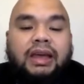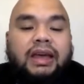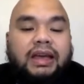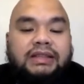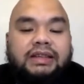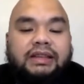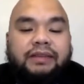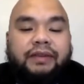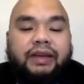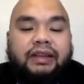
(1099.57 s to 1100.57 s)
and
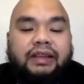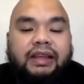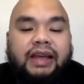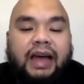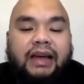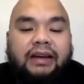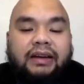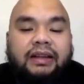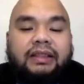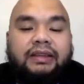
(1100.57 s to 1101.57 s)
significantly higher
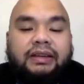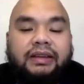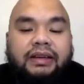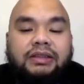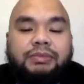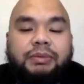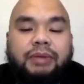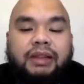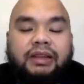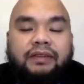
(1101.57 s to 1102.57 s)
internal
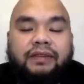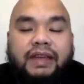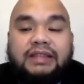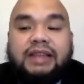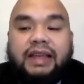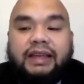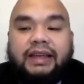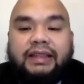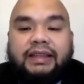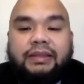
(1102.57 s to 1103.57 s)
spermatic veins
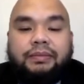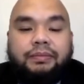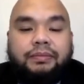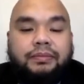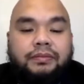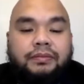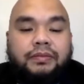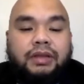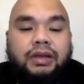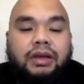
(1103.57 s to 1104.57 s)
ligated.
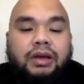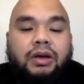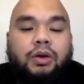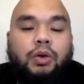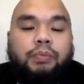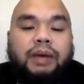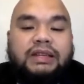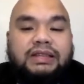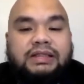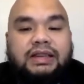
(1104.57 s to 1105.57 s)

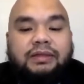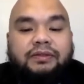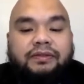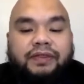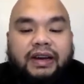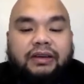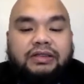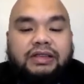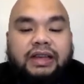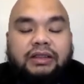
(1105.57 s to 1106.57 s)
Loop-assisted
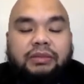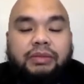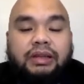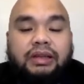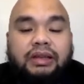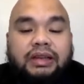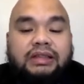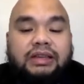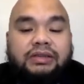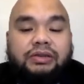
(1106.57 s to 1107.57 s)
varicocelectomy is
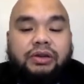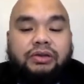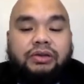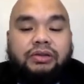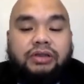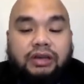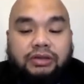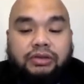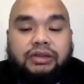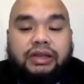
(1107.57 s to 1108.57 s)

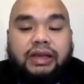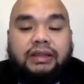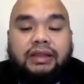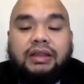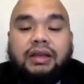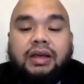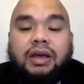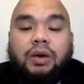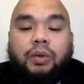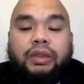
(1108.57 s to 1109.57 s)
associated
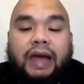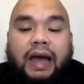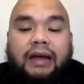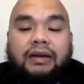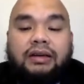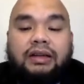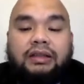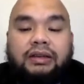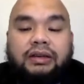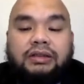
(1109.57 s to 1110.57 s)
with higher
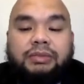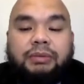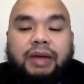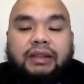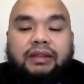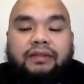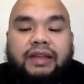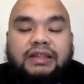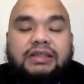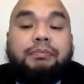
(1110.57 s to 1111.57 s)
internal spermatic
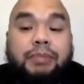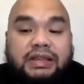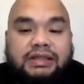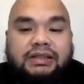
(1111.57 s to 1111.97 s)
veins missed.